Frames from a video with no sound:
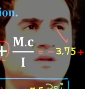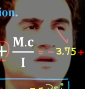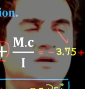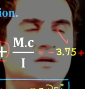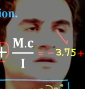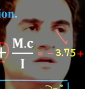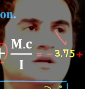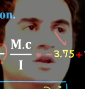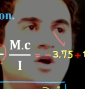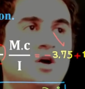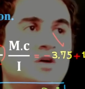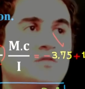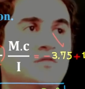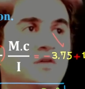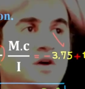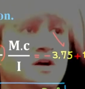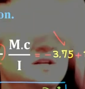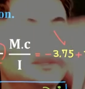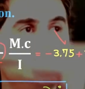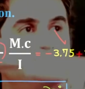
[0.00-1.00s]

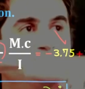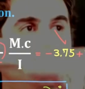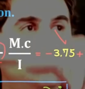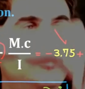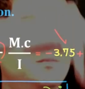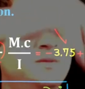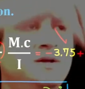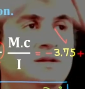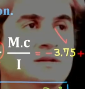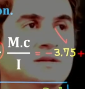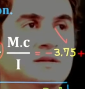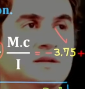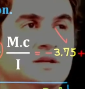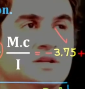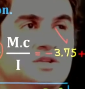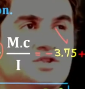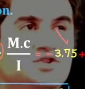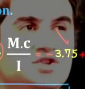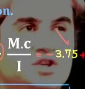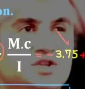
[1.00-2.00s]
clockwise movement. It
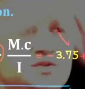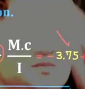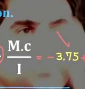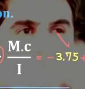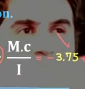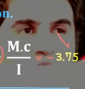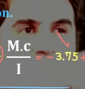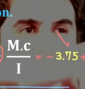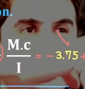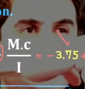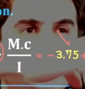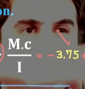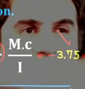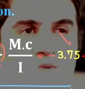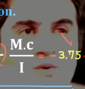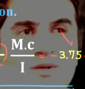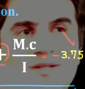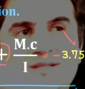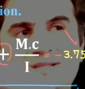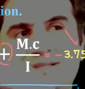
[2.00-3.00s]
just pushes
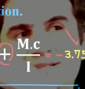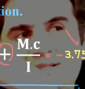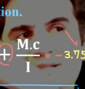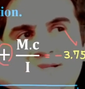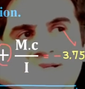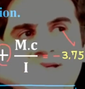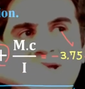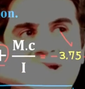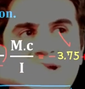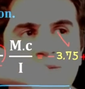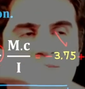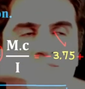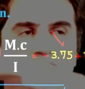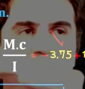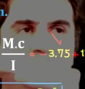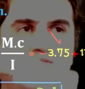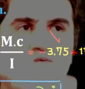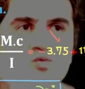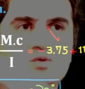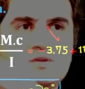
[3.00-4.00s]
point C and
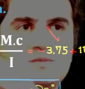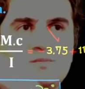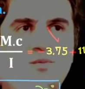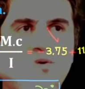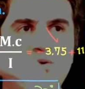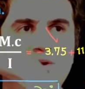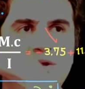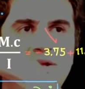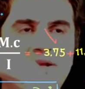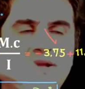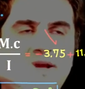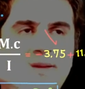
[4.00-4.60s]
pulls point